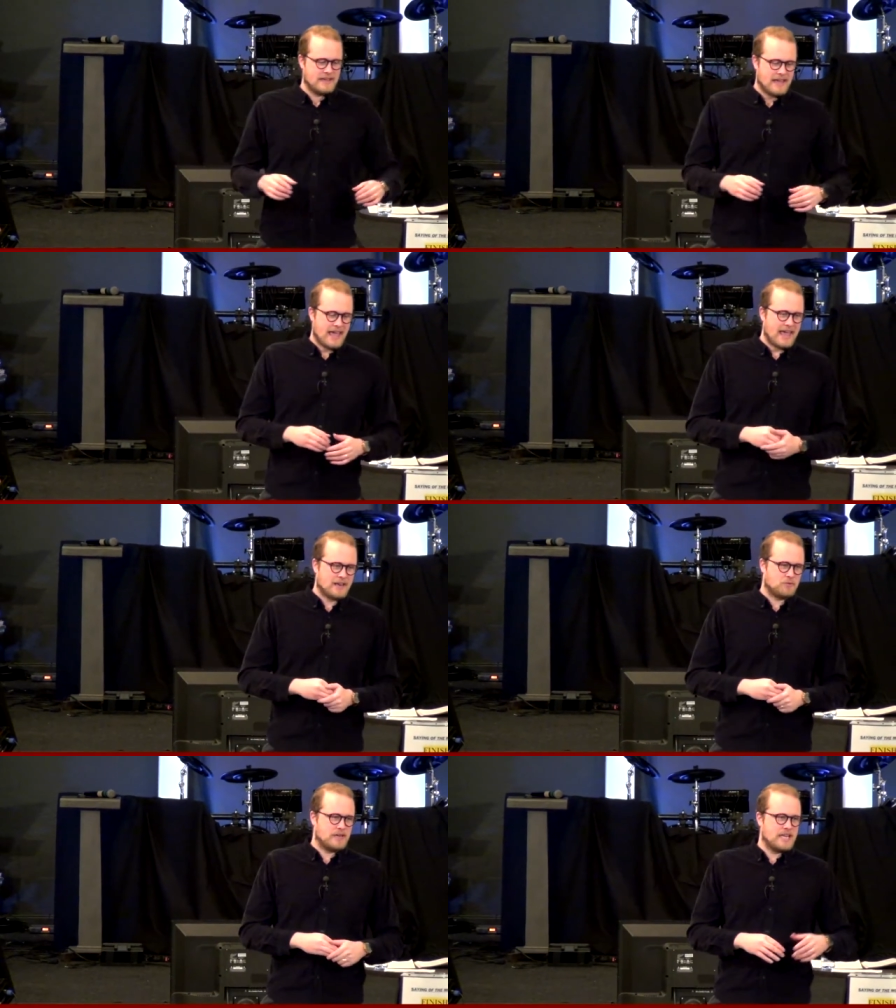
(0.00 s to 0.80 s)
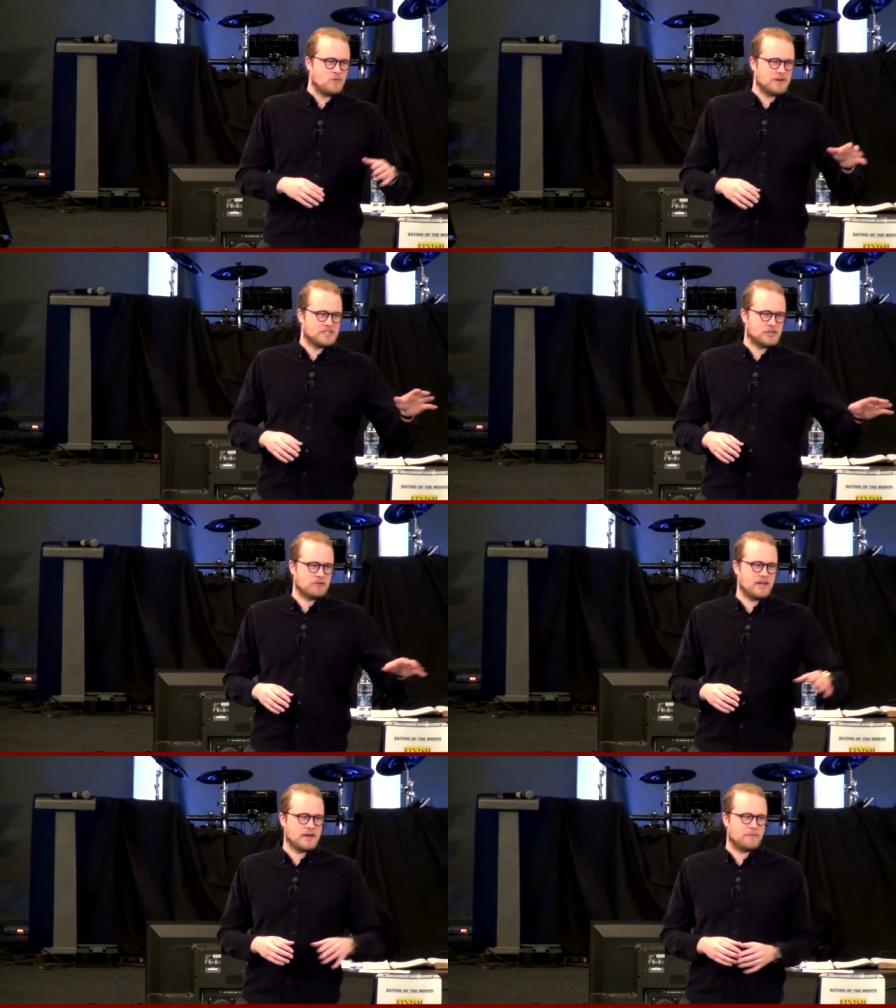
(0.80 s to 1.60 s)
And when he wants to
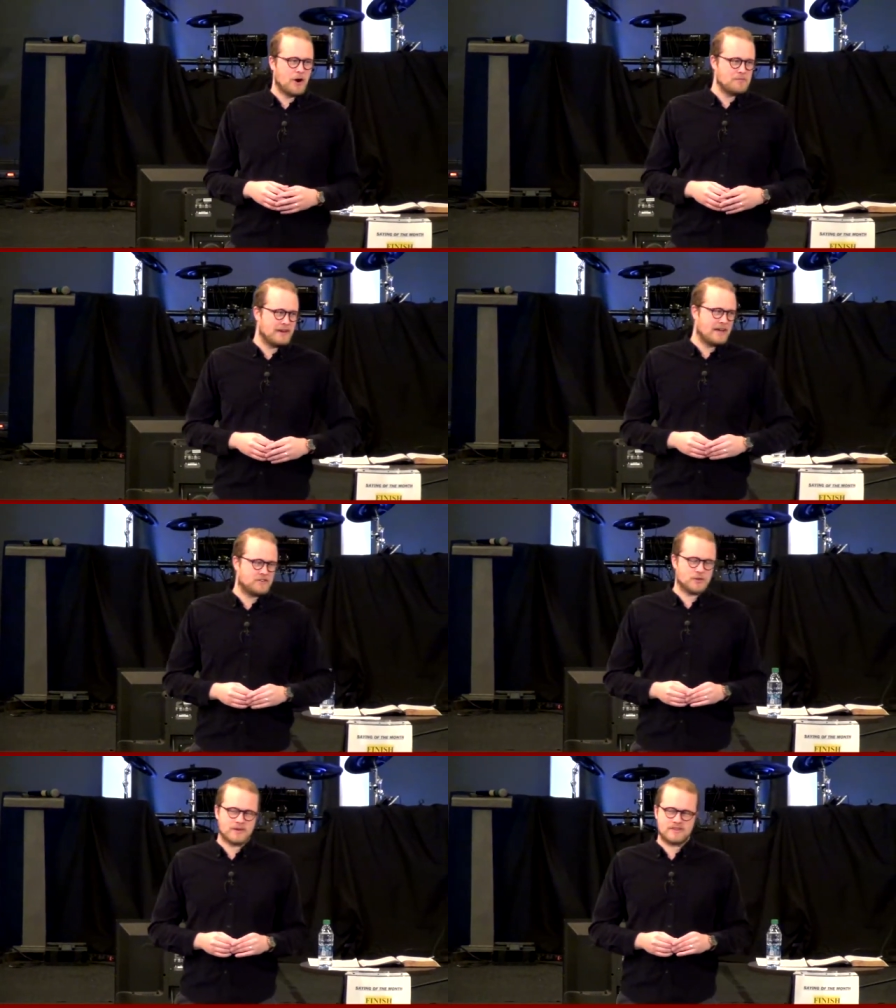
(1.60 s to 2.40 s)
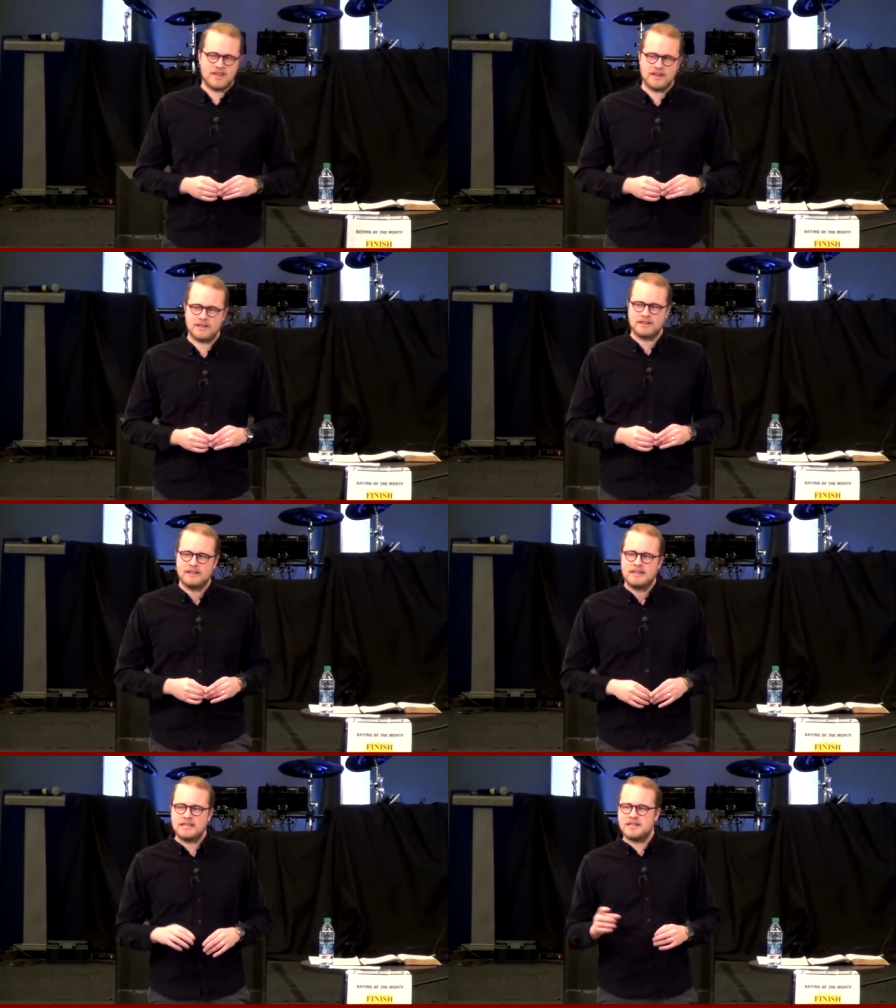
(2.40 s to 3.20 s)
rent an apartment out to a tenant,
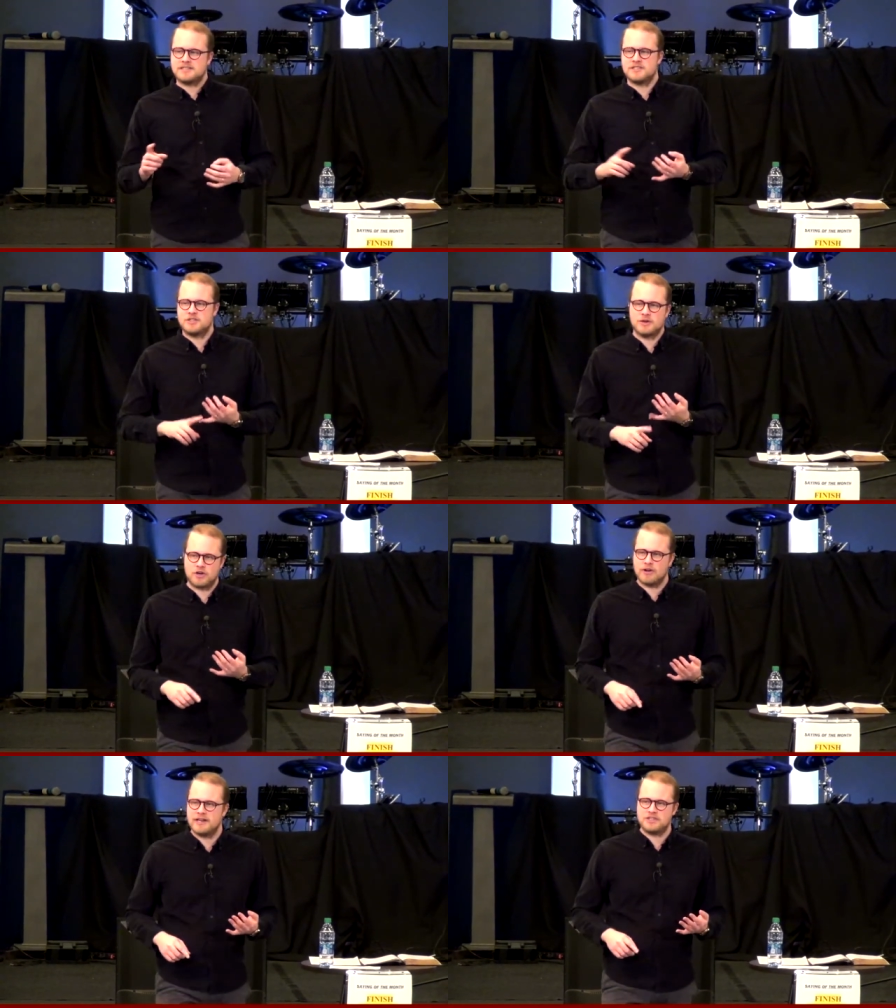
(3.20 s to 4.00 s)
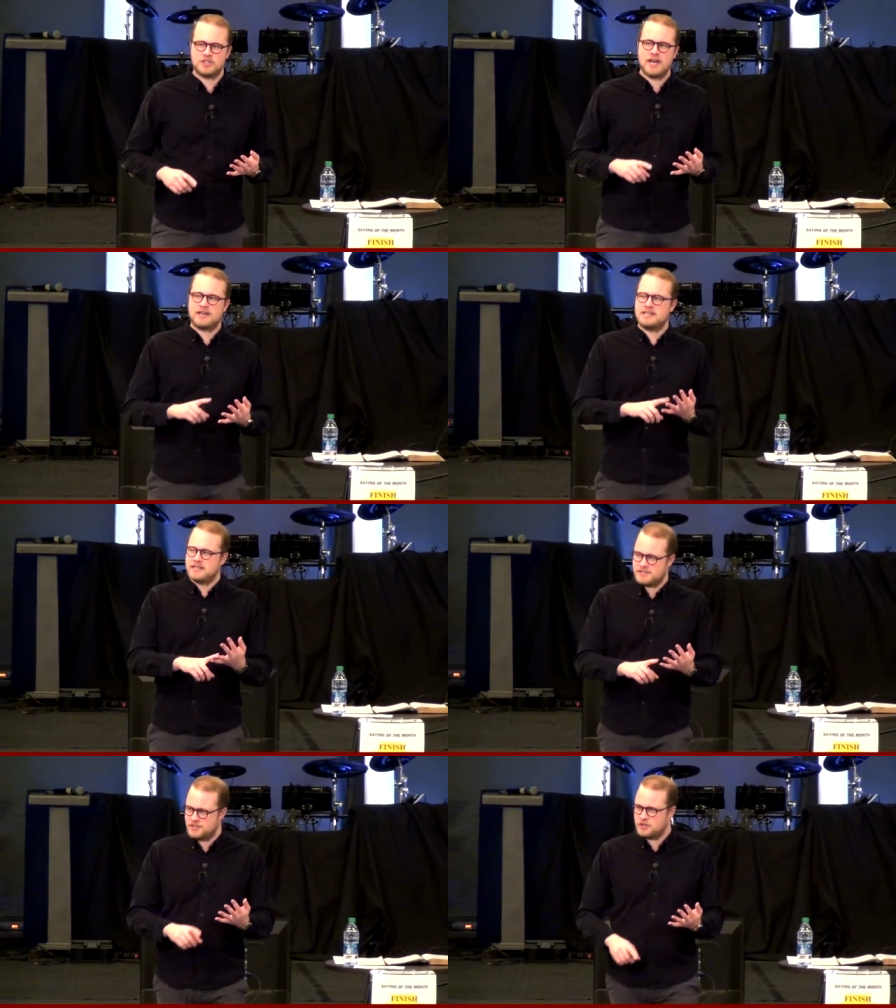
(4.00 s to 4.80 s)
he doesn't do a credit check, he
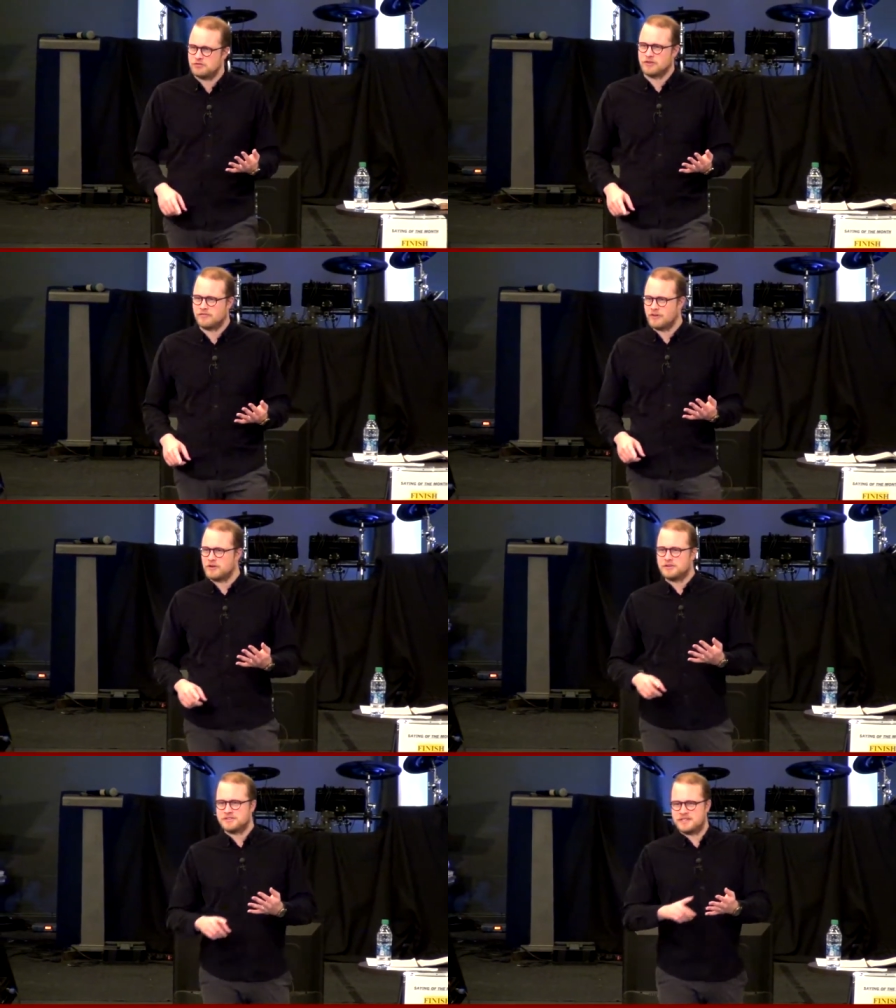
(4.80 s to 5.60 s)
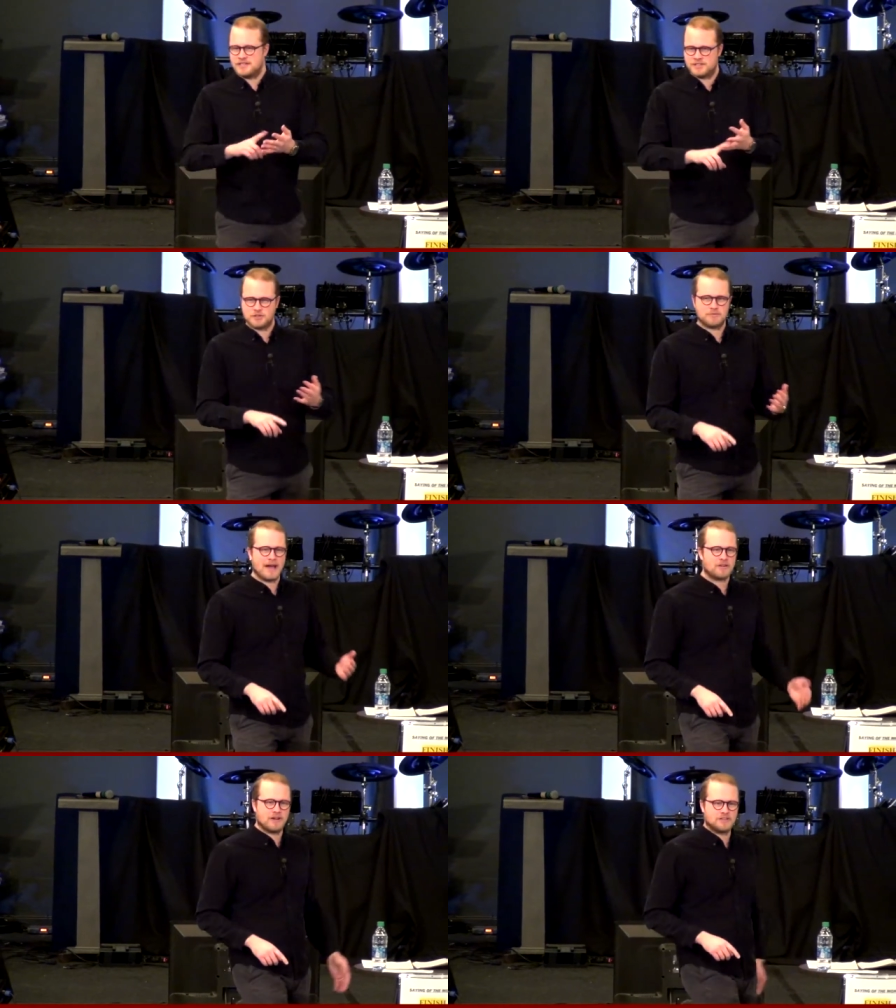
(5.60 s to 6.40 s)
doesn't do referrals, he doesn't do
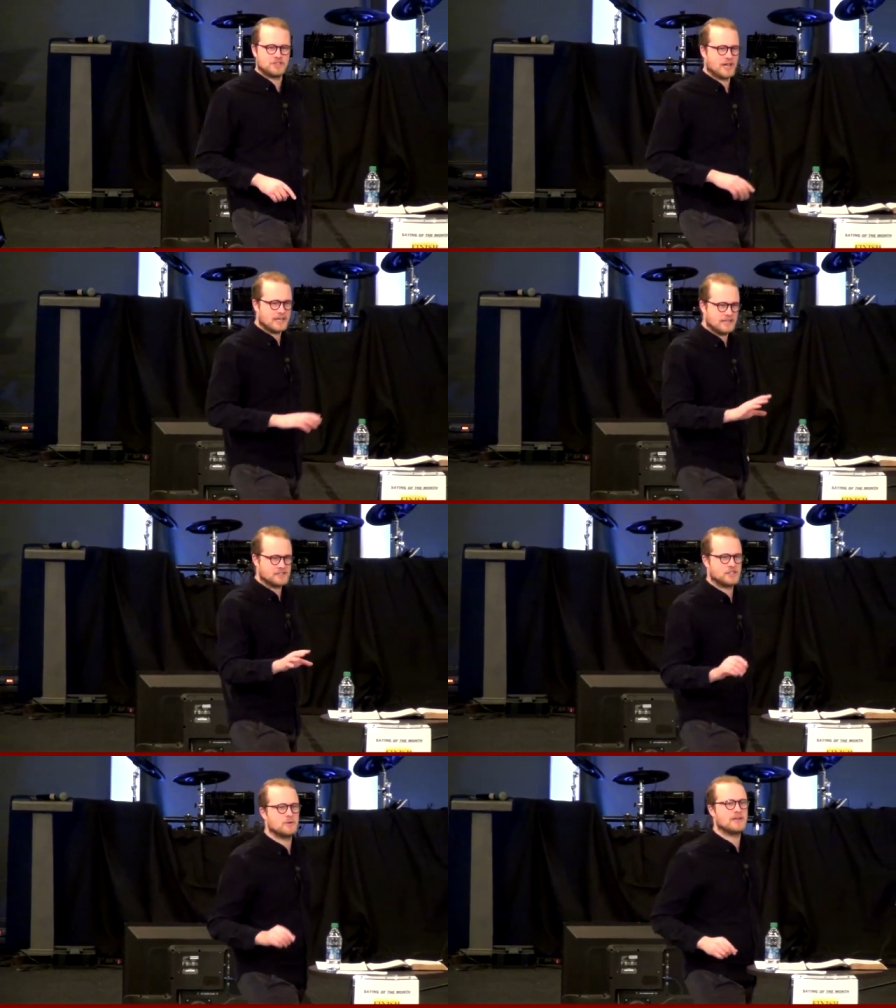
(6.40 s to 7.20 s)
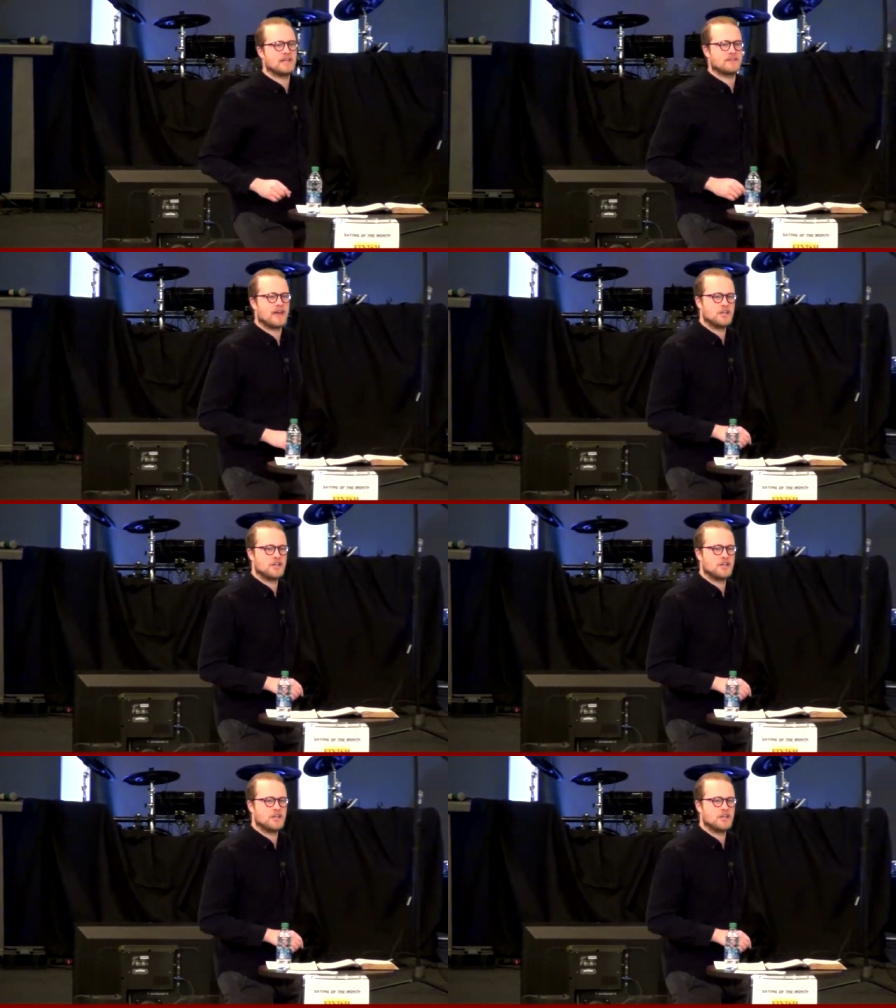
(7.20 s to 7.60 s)
background check, he doesn't do any of that.